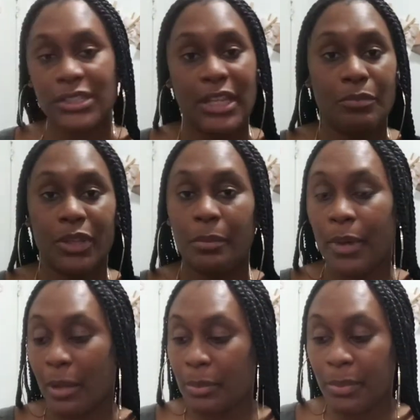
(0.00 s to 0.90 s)
Same with the
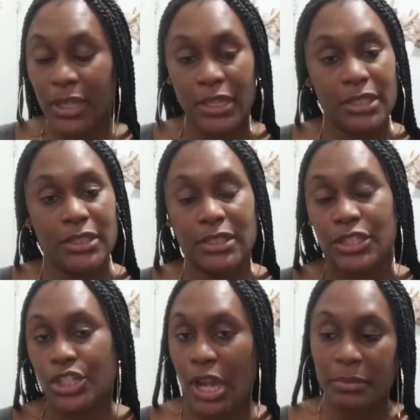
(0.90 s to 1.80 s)
bobby pins,
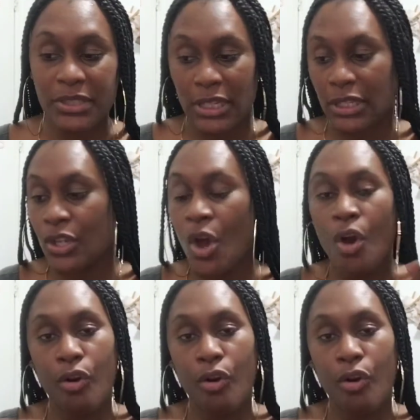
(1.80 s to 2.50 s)
the chopsticks,